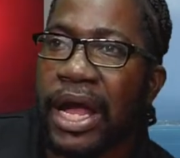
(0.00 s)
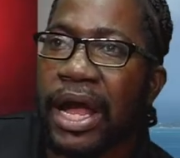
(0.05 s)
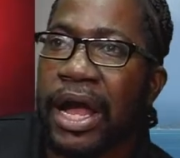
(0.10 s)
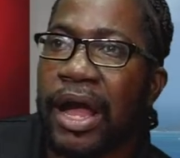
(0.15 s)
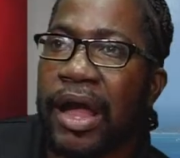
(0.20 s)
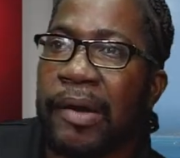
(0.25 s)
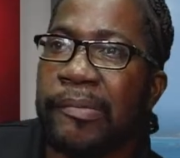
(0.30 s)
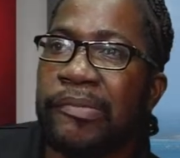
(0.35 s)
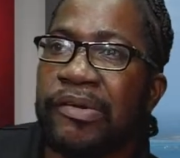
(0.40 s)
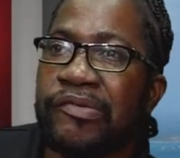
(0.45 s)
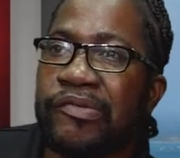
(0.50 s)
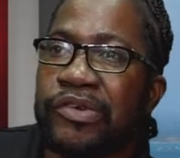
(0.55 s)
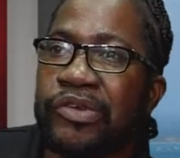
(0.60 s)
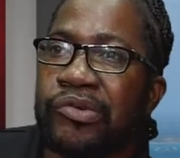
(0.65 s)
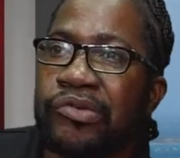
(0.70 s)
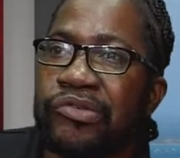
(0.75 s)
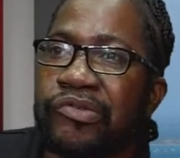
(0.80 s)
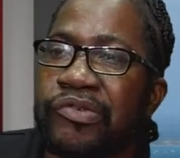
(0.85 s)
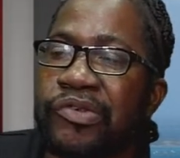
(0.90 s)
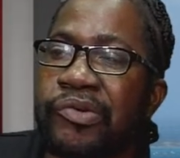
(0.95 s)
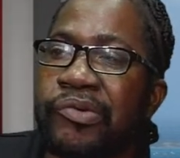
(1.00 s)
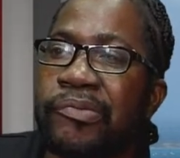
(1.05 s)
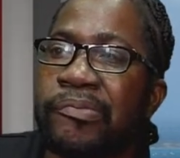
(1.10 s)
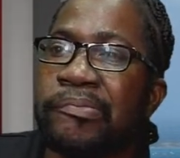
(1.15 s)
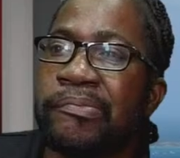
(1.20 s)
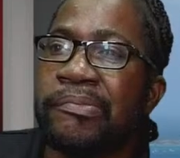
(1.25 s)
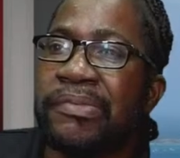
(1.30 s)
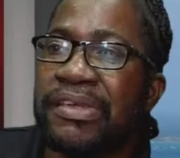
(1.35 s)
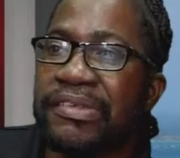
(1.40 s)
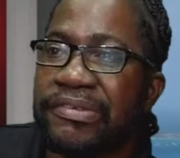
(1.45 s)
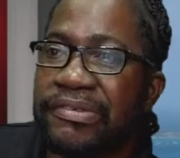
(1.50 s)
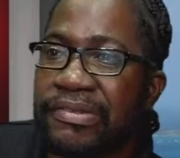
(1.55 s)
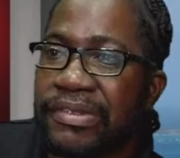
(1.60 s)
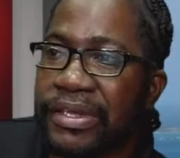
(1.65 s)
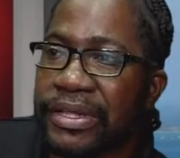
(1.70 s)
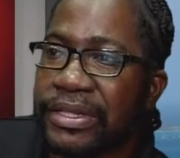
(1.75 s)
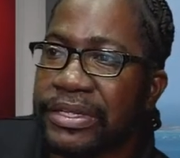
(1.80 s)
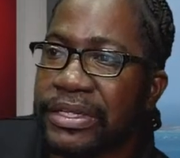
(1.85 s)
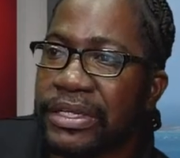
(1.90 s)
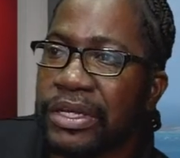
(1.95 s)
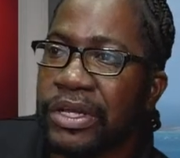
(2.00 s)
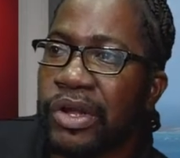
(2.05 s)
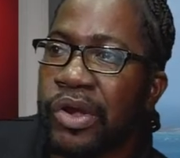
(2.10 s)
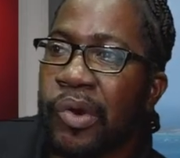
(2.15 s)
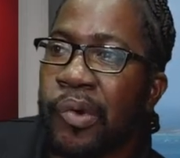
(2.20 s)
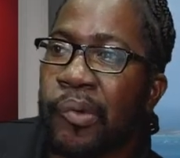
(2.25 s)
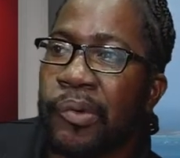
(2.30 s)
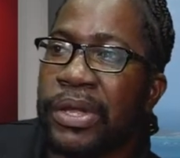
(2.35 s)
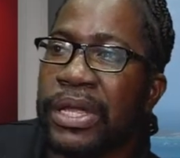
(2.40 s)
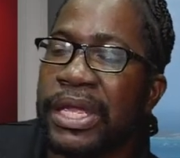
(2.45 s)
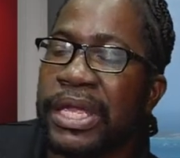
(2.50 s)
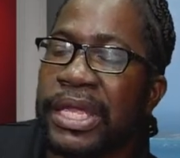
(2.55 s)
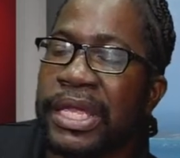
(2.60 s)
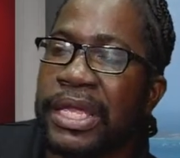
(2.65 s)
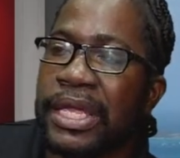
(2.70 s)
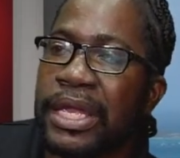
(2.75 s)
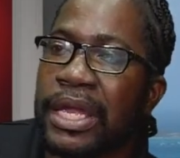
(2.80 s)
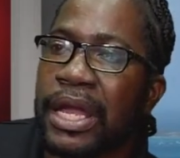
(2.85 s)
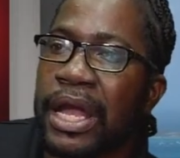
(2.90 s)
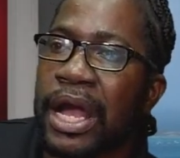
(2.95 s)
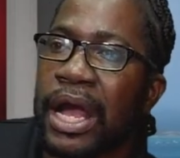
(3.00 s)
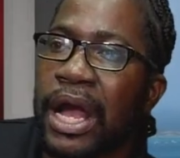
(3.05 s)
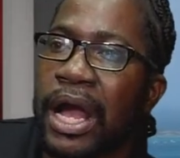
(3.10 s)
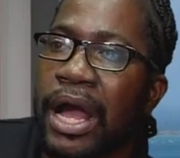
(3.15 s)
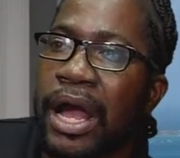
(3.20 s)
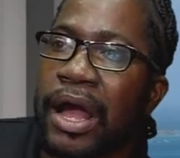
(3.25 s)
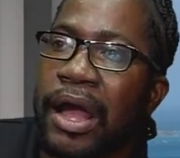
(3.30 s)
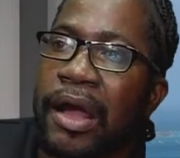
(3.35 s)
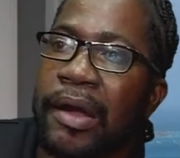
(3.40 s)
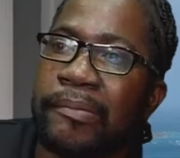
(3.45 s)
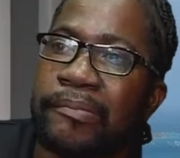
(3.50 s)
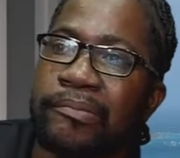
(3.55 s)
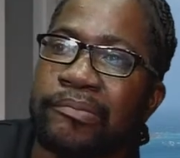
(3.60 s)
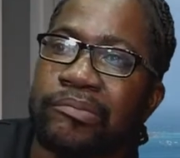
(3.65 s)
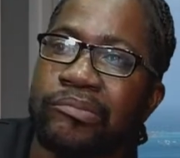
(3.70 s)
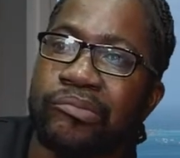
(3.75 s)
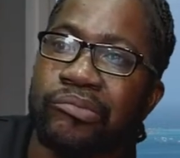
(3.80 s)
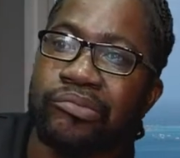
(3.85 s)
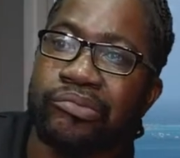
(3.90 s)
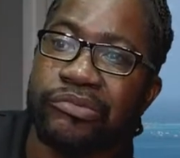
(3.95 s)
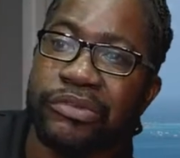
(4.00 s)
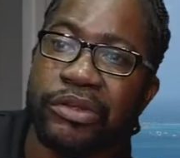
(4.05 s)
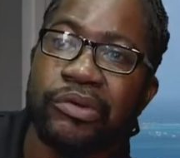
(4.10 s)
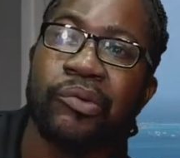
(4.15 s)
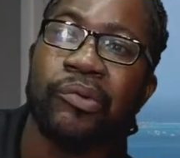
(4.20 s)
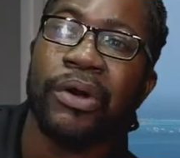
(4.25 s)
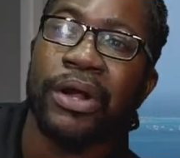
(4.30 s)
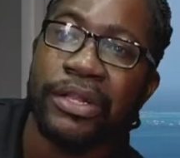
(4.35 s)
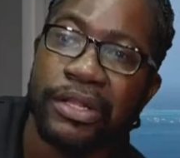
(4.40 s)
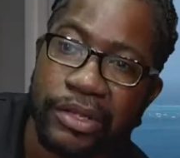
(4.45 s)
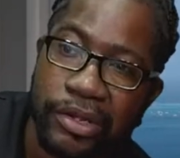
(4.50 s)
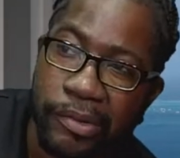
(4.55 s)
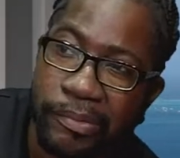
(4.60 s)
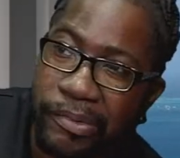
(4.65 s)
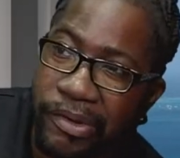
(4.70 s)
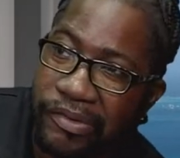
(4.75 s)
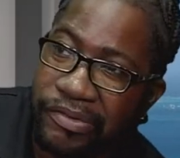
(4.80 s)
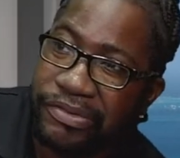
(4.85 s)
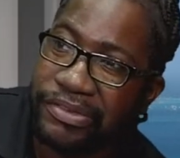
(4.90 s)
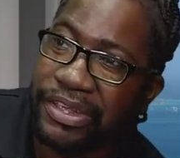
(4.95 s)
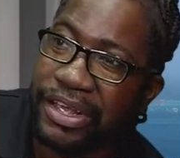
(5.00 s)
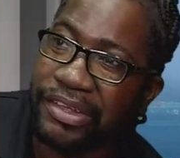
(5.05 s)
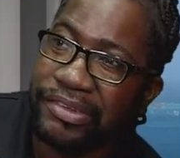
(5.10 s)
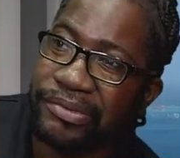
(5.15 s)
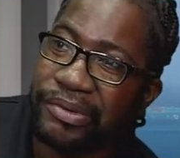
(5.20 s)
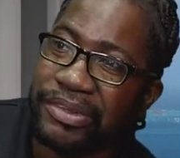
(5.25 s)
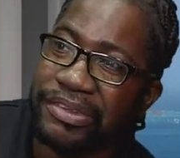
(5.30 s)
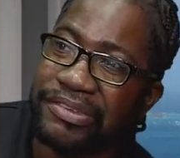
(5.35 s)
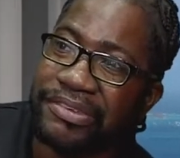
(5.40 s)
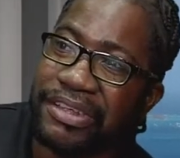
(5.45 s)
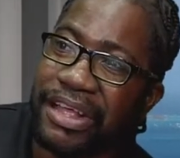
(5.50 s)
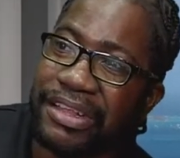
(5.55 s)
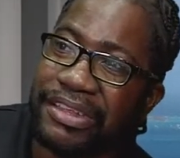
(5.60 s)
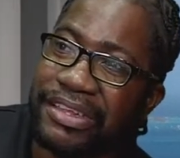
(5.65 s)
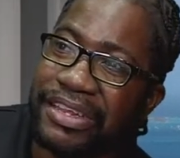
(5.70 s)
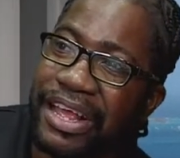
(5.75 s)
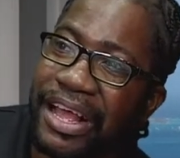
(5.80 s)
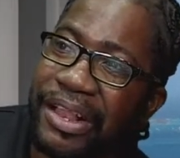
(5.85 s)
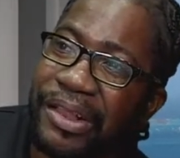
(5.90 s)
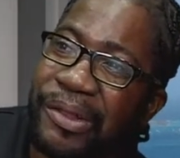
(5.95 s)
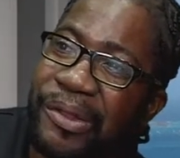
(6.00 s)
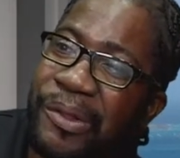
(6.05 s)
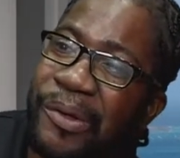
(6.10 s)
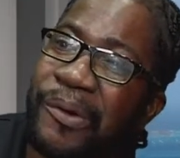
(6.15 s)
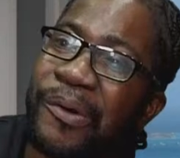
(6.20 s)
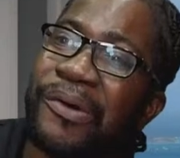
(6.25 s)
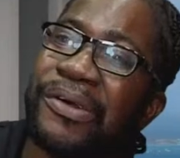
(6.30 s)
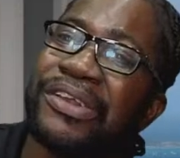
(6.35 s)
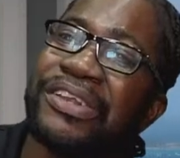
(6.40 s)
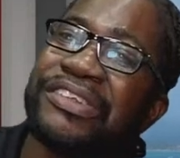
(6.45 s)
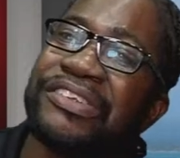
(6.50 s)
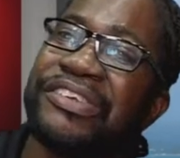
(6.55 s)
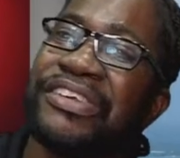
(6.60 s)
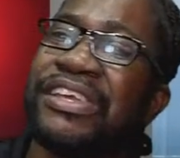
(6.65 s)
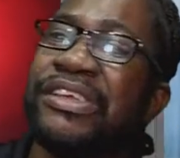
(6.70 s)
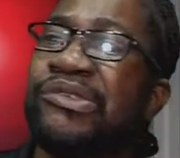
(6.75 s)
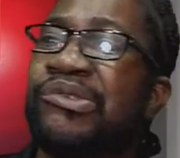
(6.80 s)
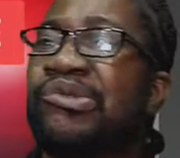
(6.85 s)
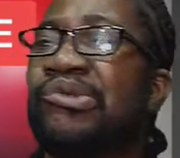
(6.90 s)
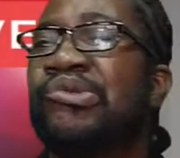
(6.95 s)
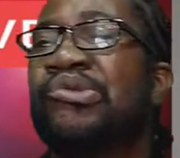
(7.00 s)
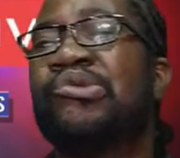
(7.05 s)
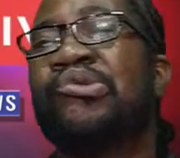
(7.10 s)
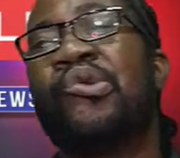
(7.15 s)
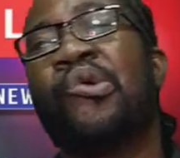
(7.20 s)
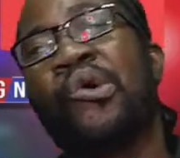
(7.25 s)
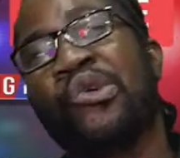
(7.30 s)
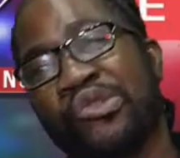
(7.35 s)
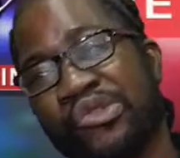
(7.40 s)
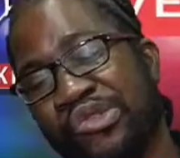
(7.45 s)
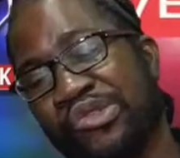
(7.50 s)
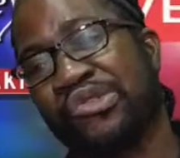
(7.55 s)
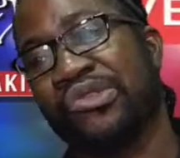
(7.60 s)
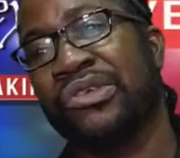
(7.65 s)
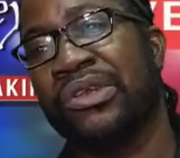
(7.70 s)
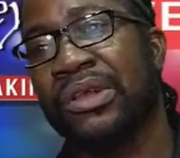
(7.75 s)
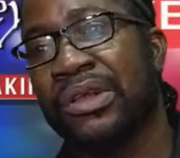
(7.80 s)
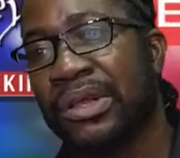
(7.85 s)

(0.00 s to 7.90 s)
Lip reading: But for those of you who missed it, we did quite a number of tests. Well, Saturday alone, Jesus!